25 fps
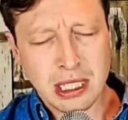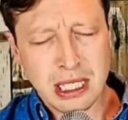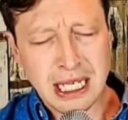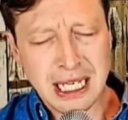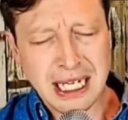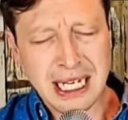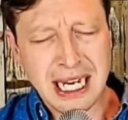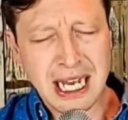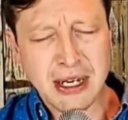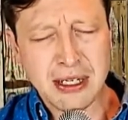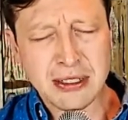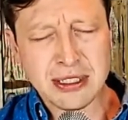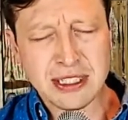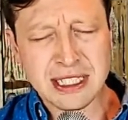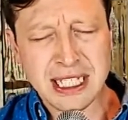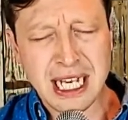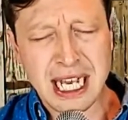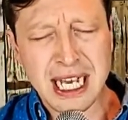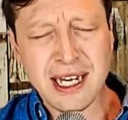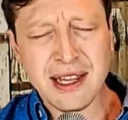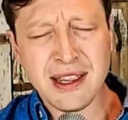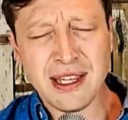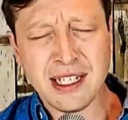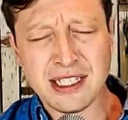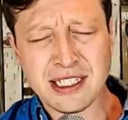And
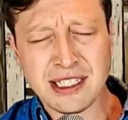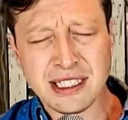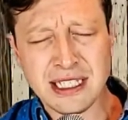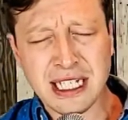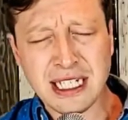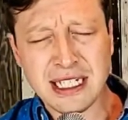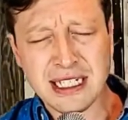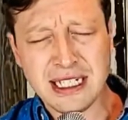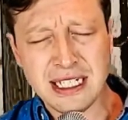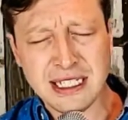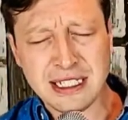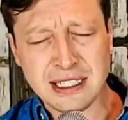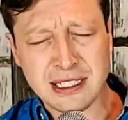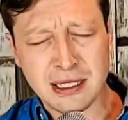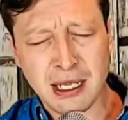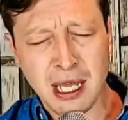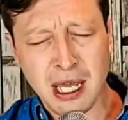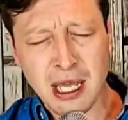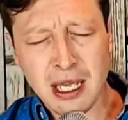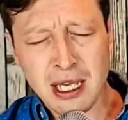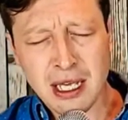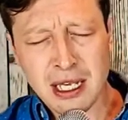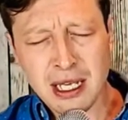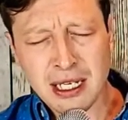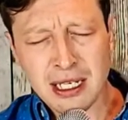outside of this
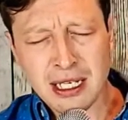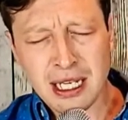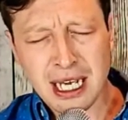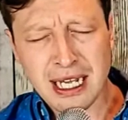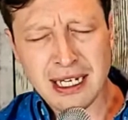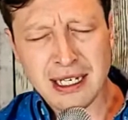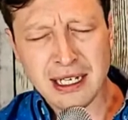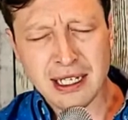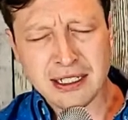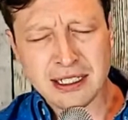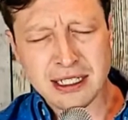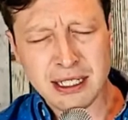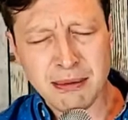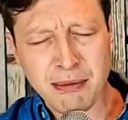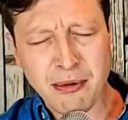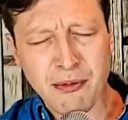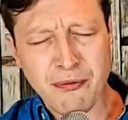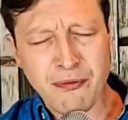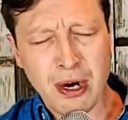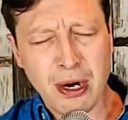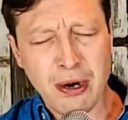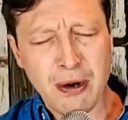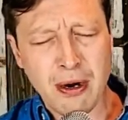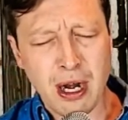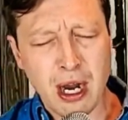sickness, God, some
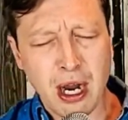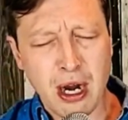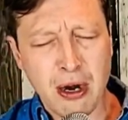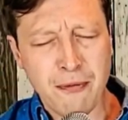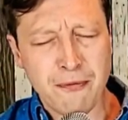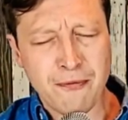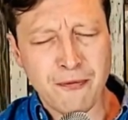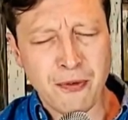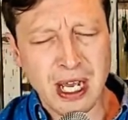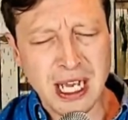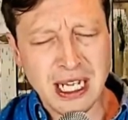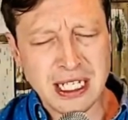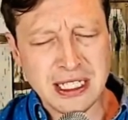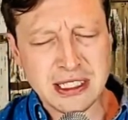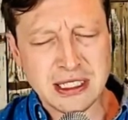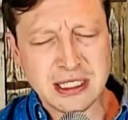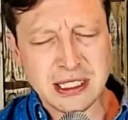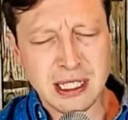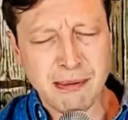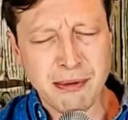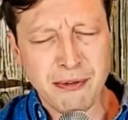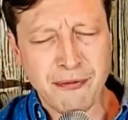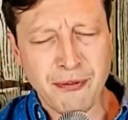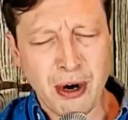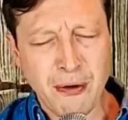of our friends,
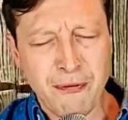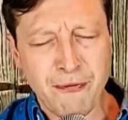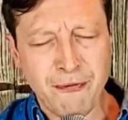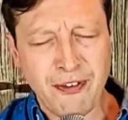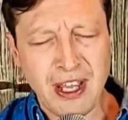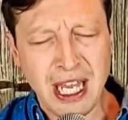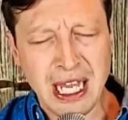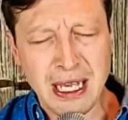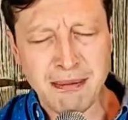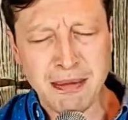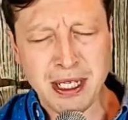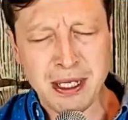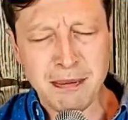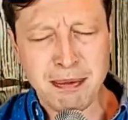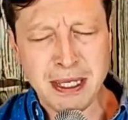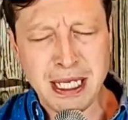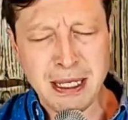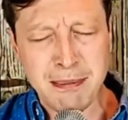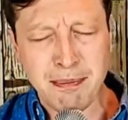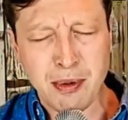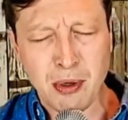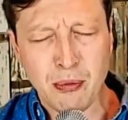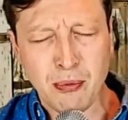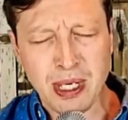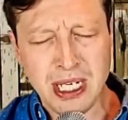some of our family,
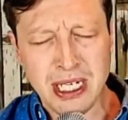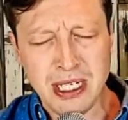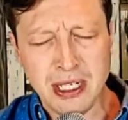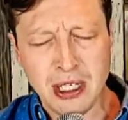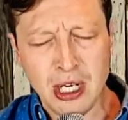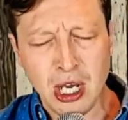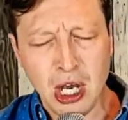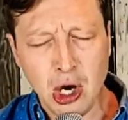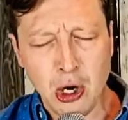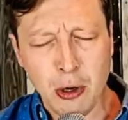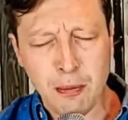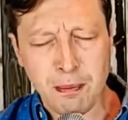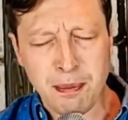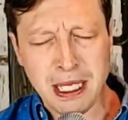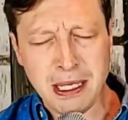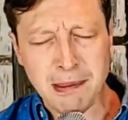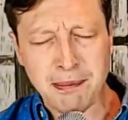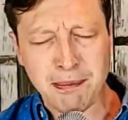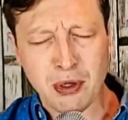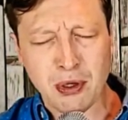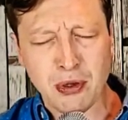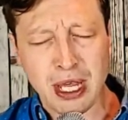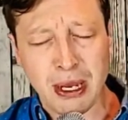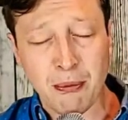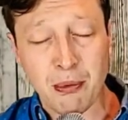people we know,
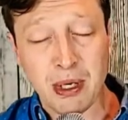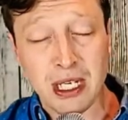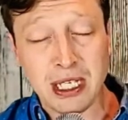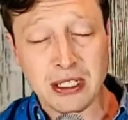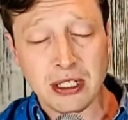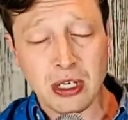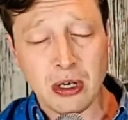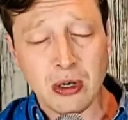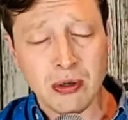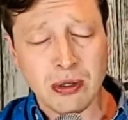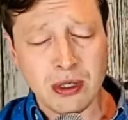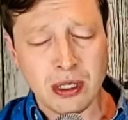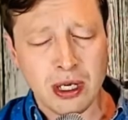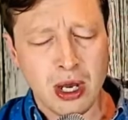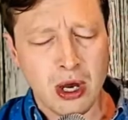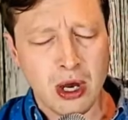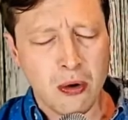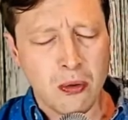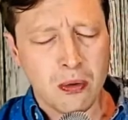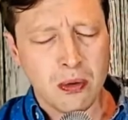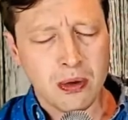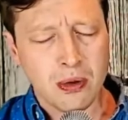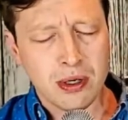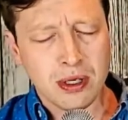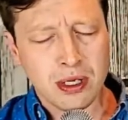people that we don't
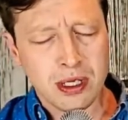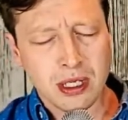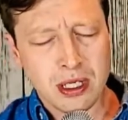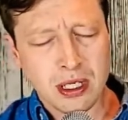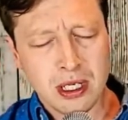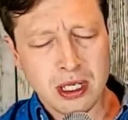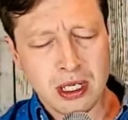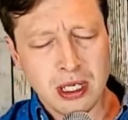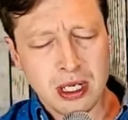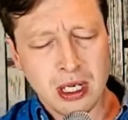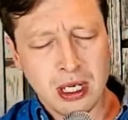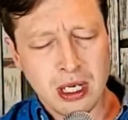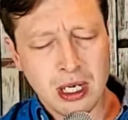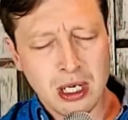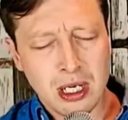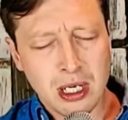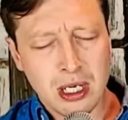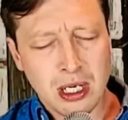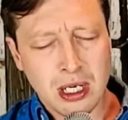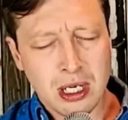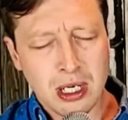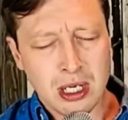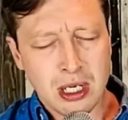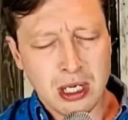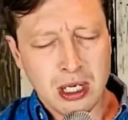know,
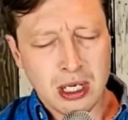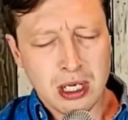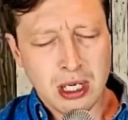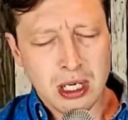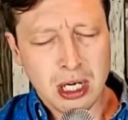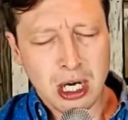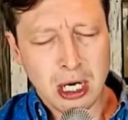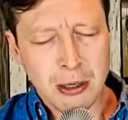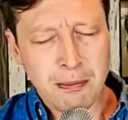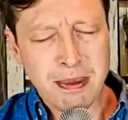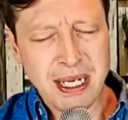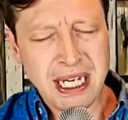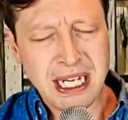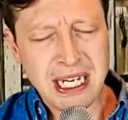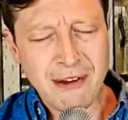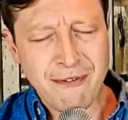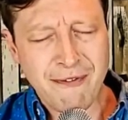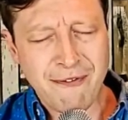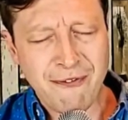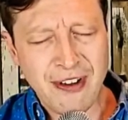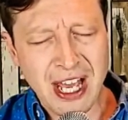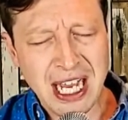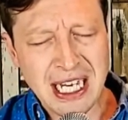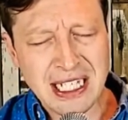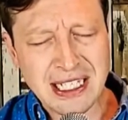are being
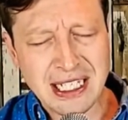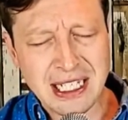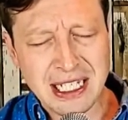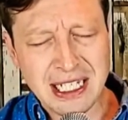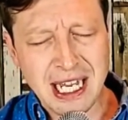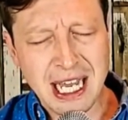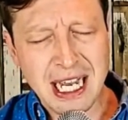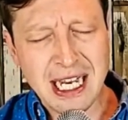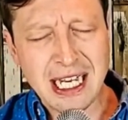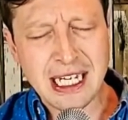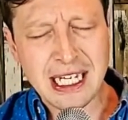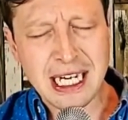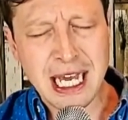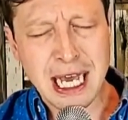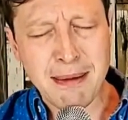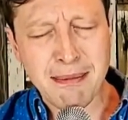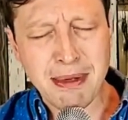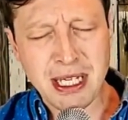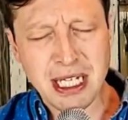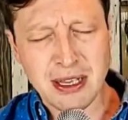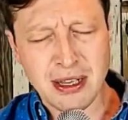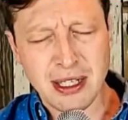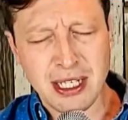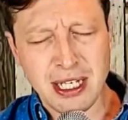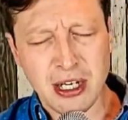affected
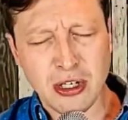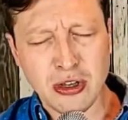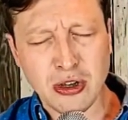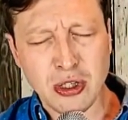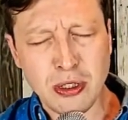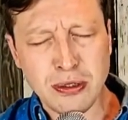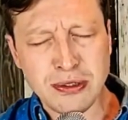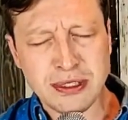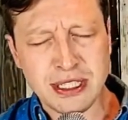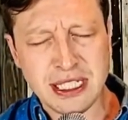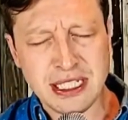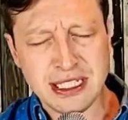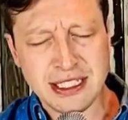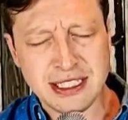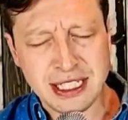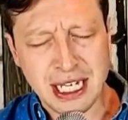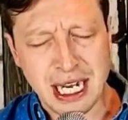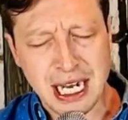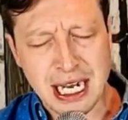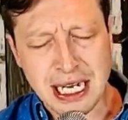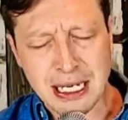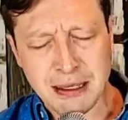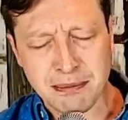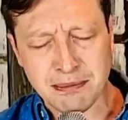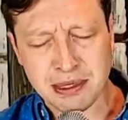economically, are losing
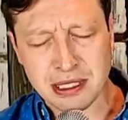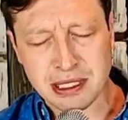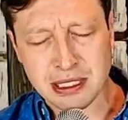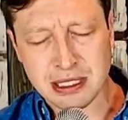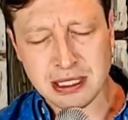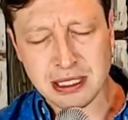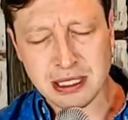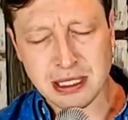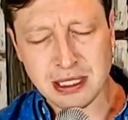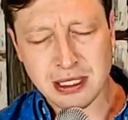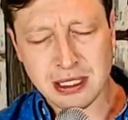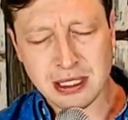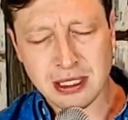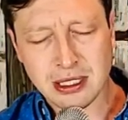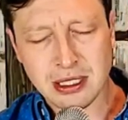jobs.